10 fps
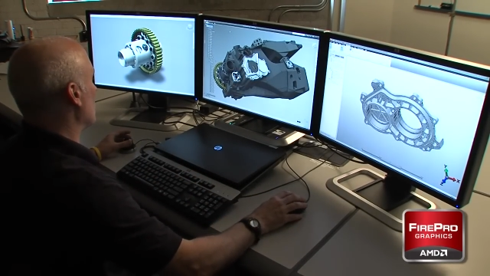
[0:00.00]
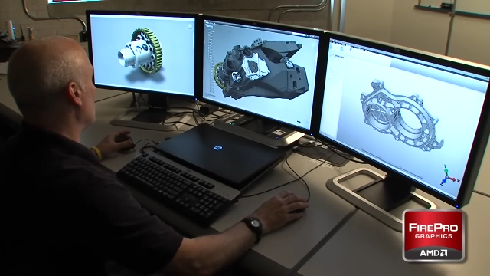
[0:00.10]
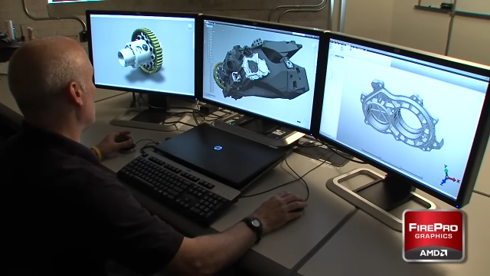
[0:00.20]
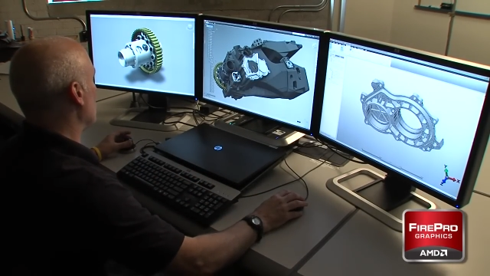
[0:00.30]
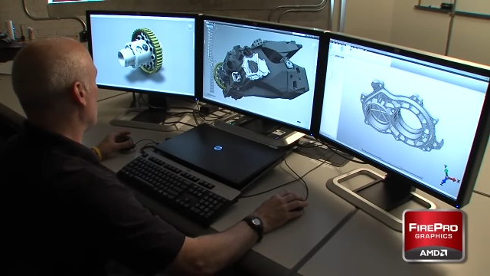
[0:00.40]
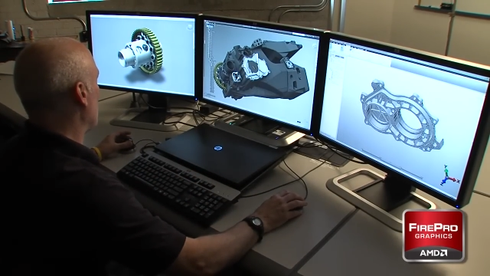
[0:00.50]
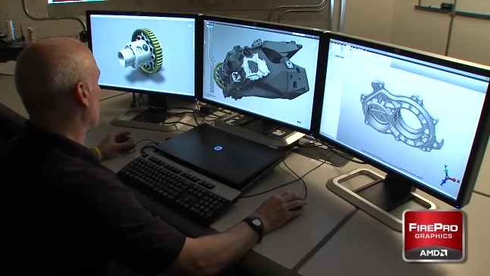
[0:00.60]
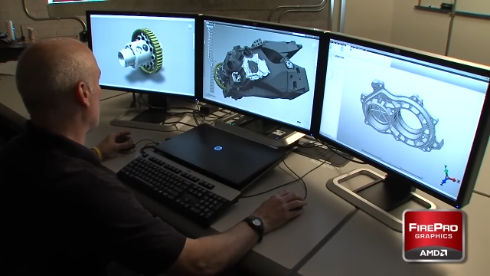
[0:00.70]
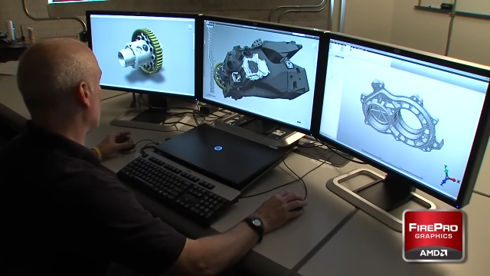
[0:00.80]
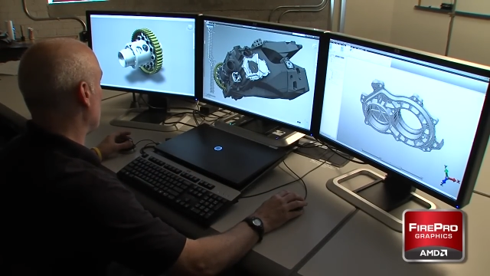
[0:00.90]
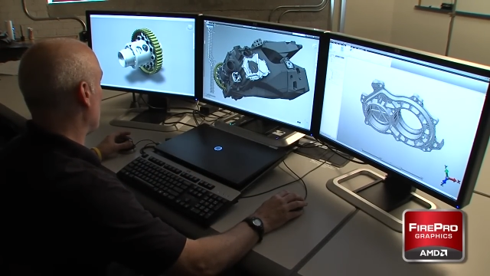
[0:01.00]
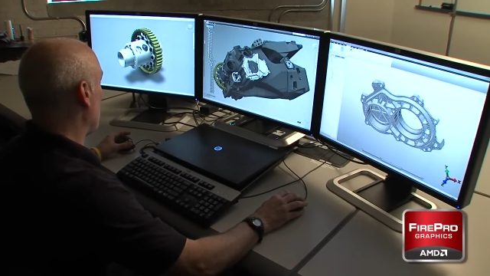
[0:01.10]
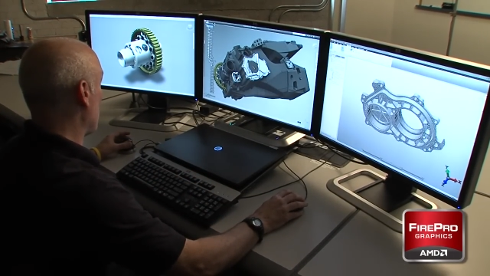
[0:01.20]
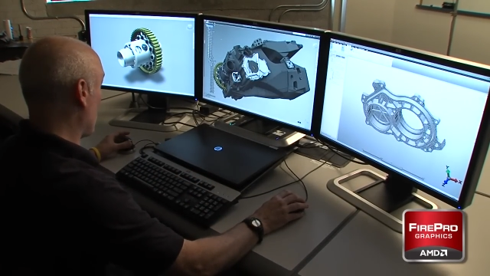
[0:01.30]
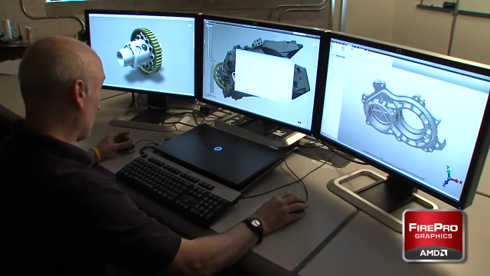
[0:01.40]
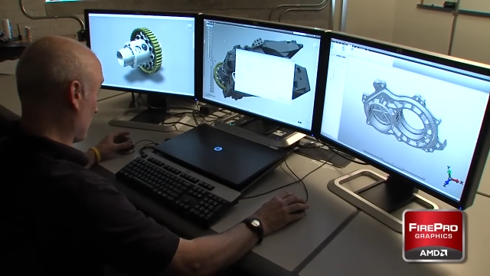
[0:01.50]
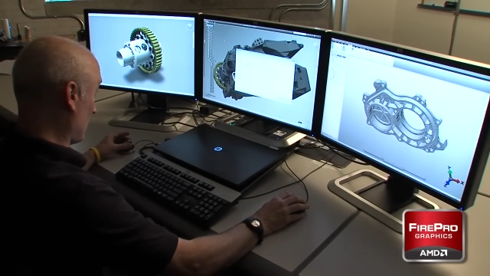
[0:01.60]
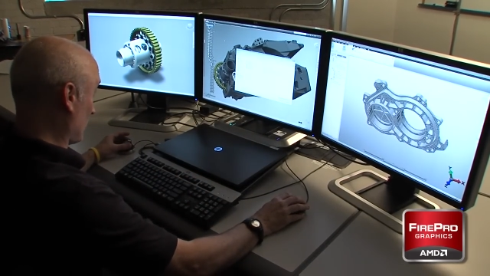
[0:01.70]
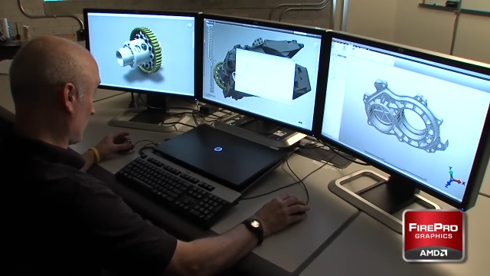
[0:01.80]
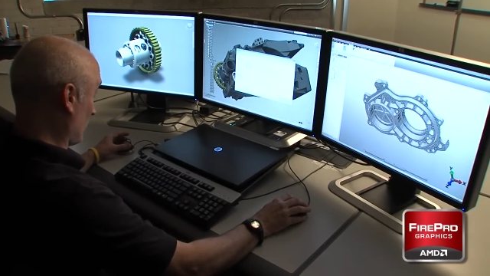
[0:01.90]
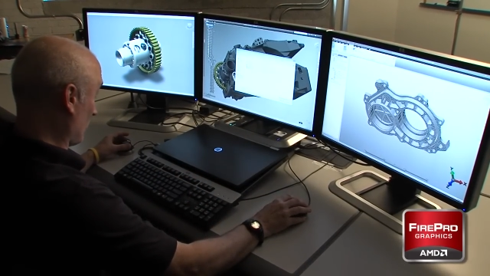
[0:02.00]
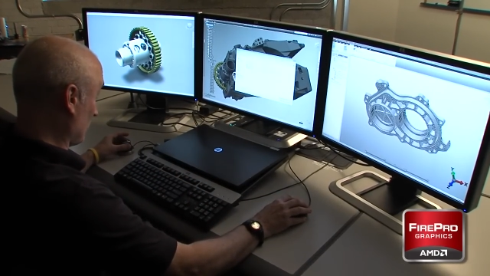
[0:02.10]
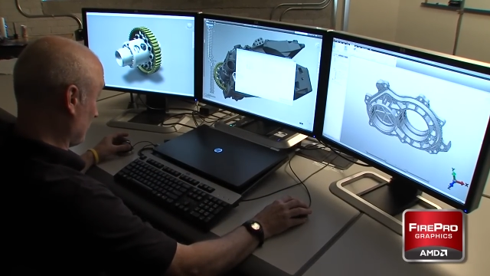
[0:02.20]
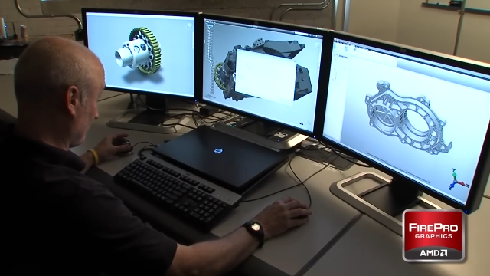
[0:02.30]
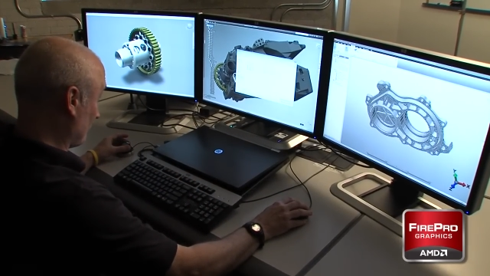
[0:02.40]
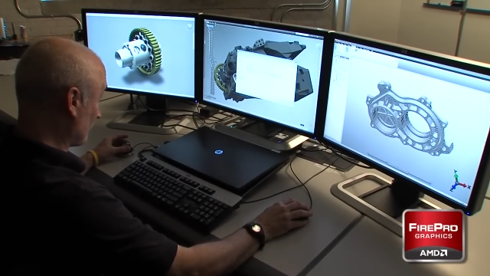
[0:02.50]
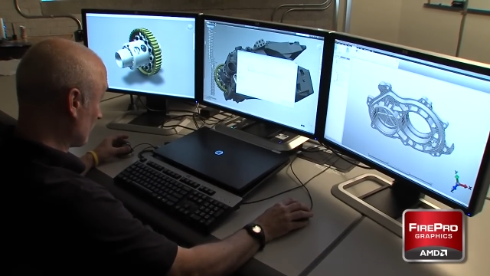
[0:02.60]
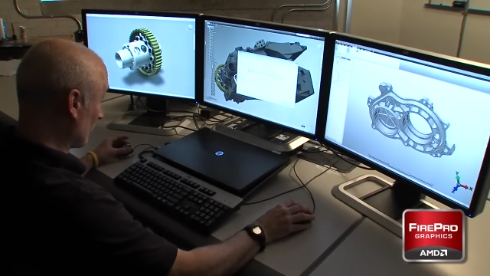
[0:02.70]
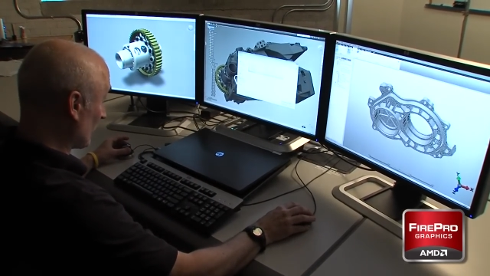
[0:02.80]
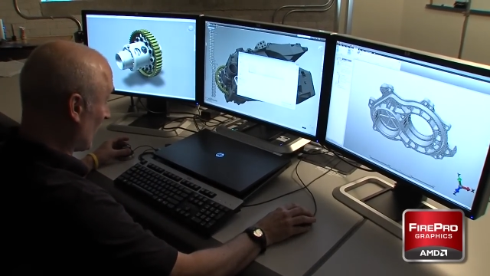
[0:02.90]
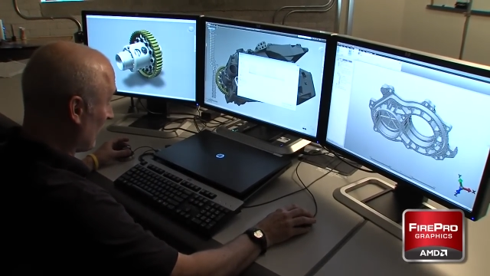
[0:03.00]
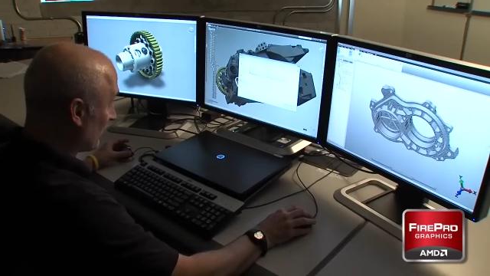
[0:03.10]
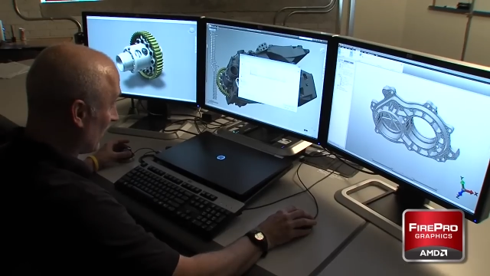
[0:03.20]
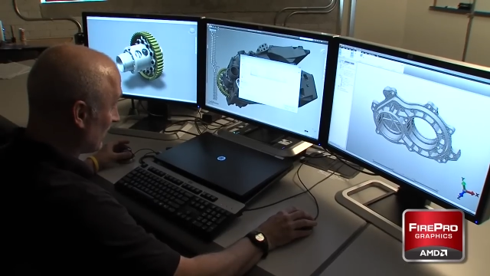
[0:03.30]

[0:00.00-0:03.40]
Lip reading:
No face is visible, so there are no lips to read.